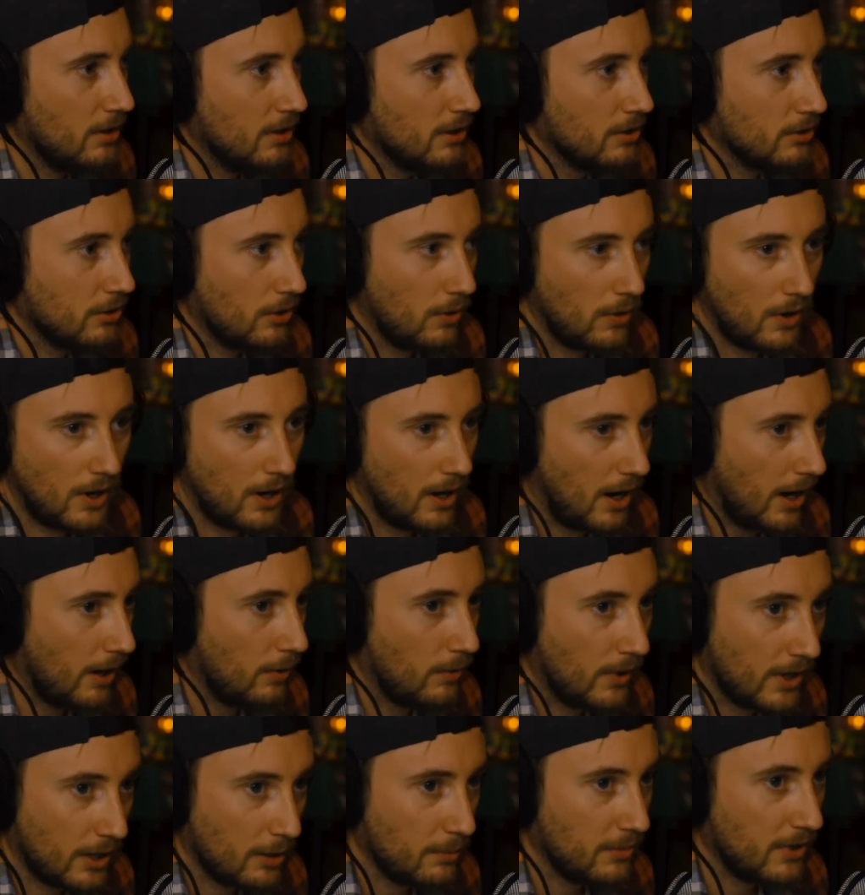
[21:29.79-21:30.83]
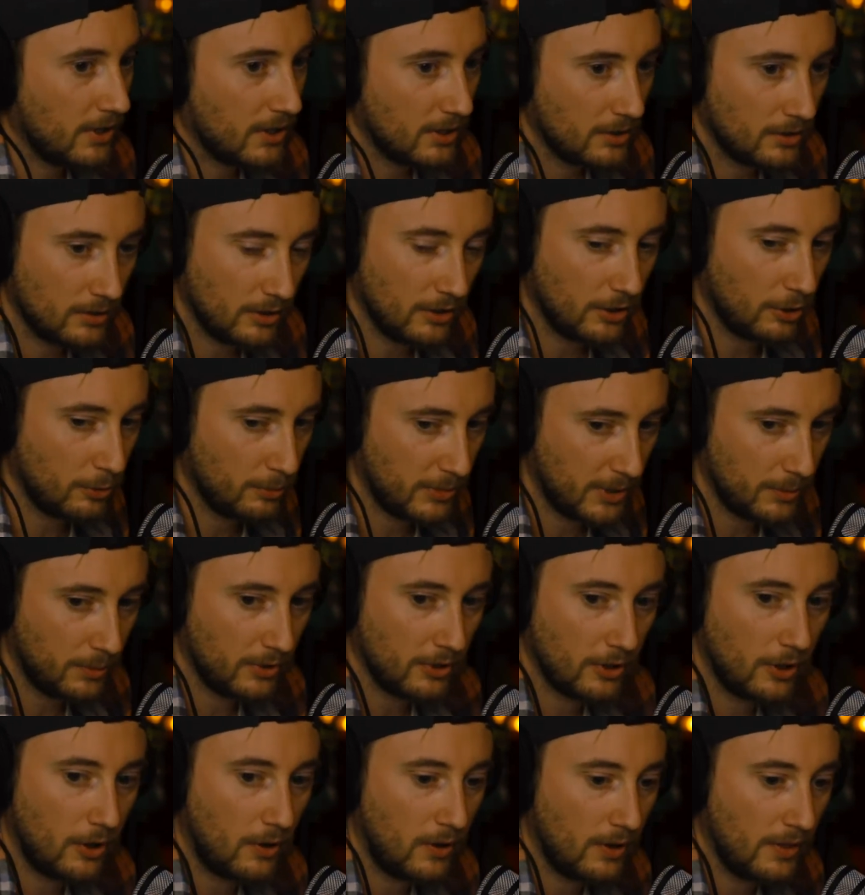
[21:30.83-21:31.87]
So I recommend people
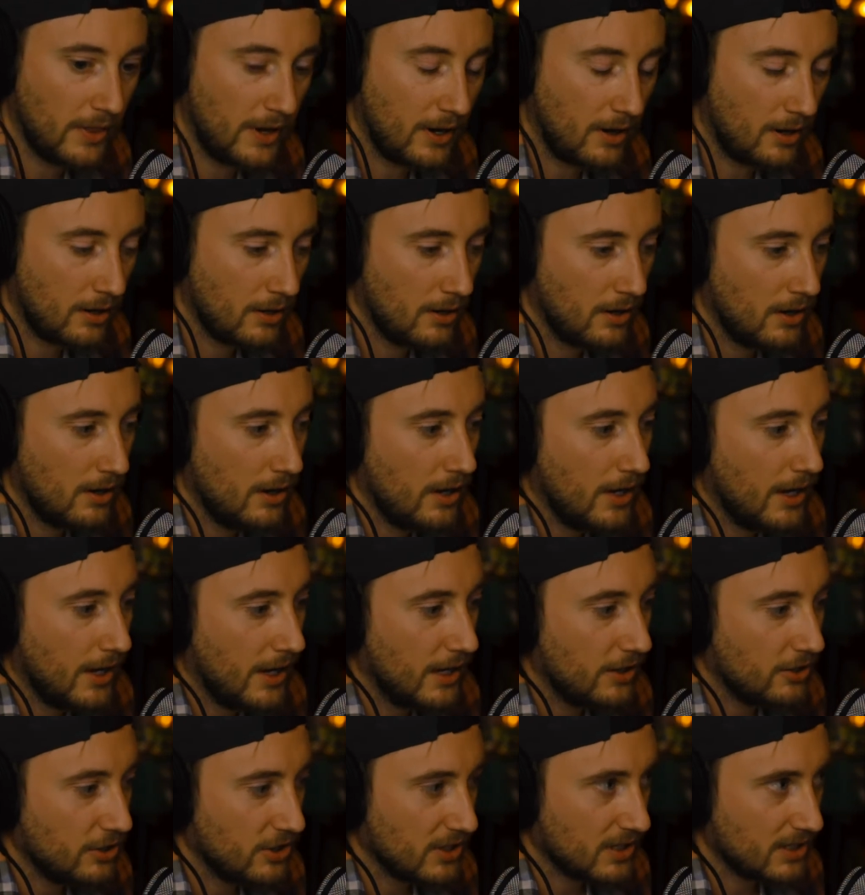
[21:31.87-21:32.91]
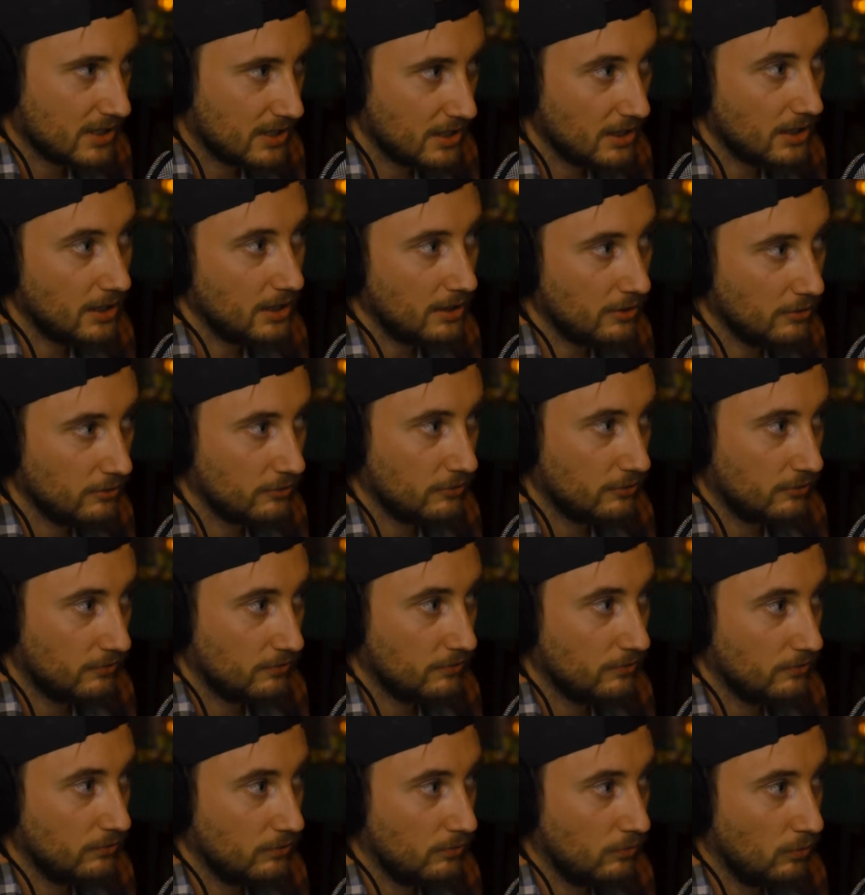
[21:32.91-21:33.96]
to go on there and just see
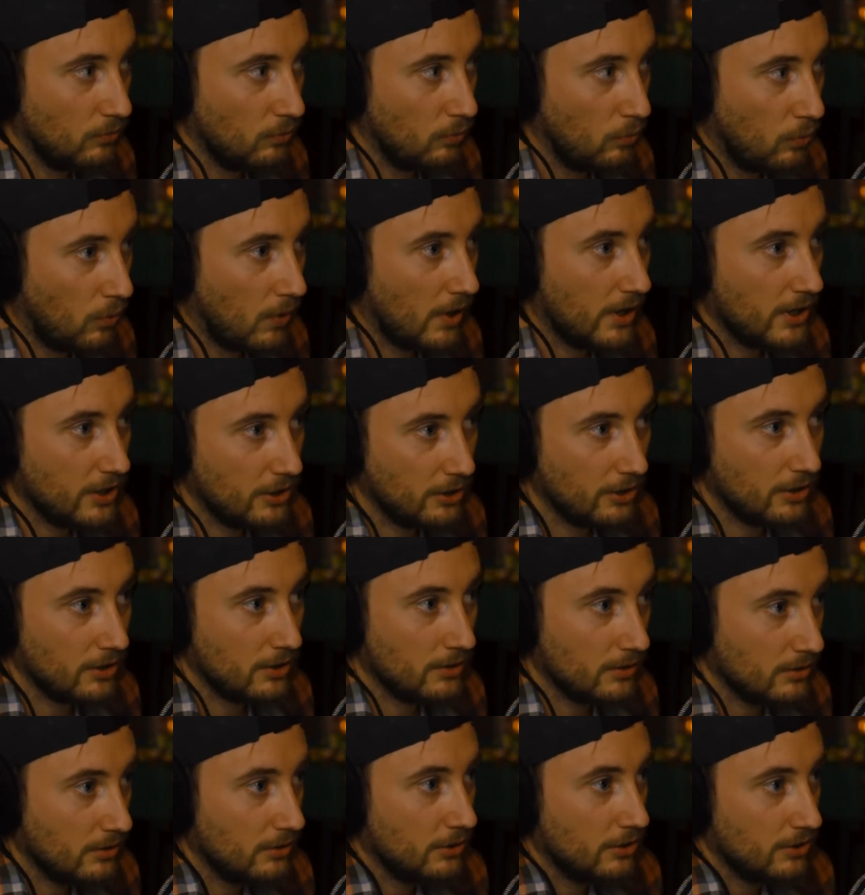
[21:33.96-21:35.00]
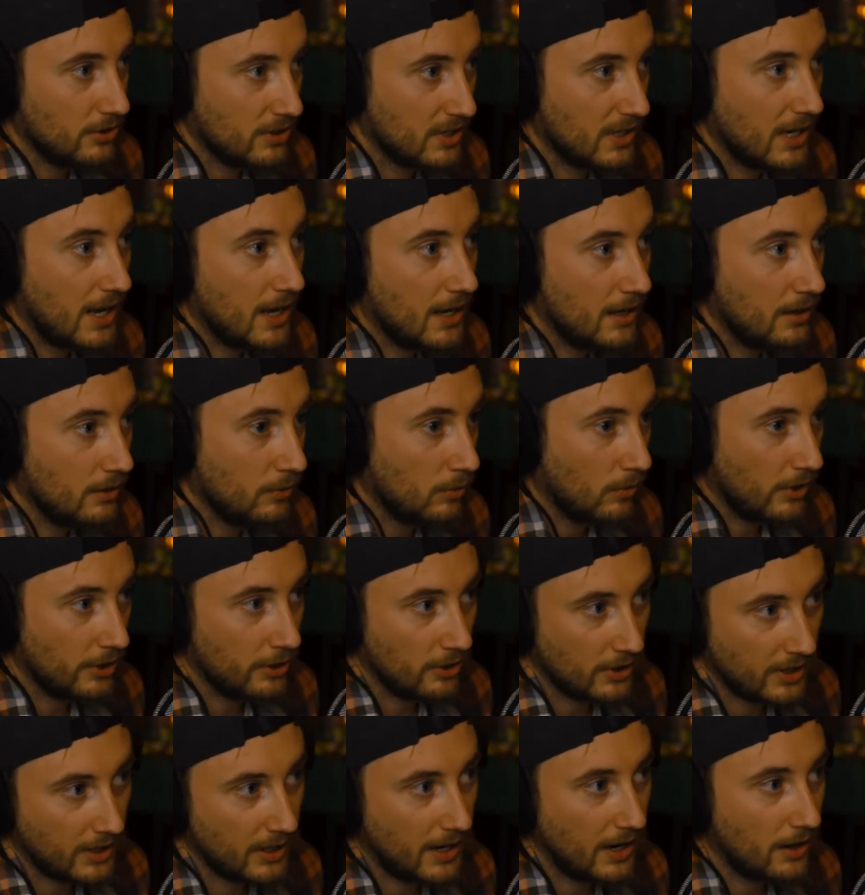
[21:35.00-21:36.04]
what your state and what
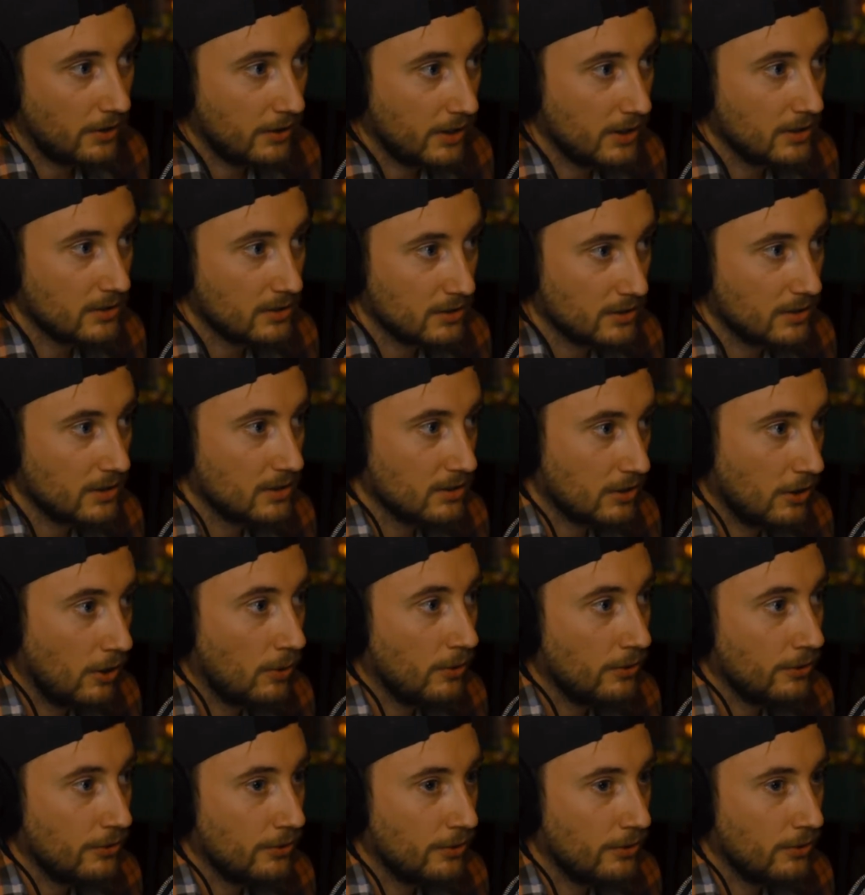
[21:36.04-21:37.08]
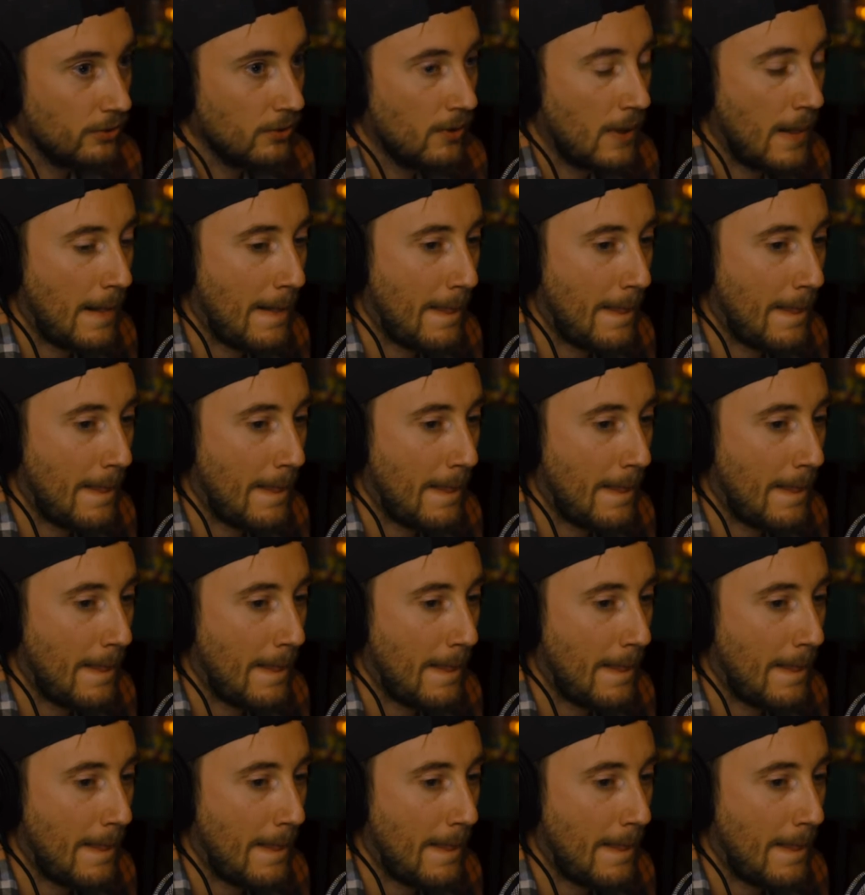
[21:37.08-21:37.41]
your county is going through,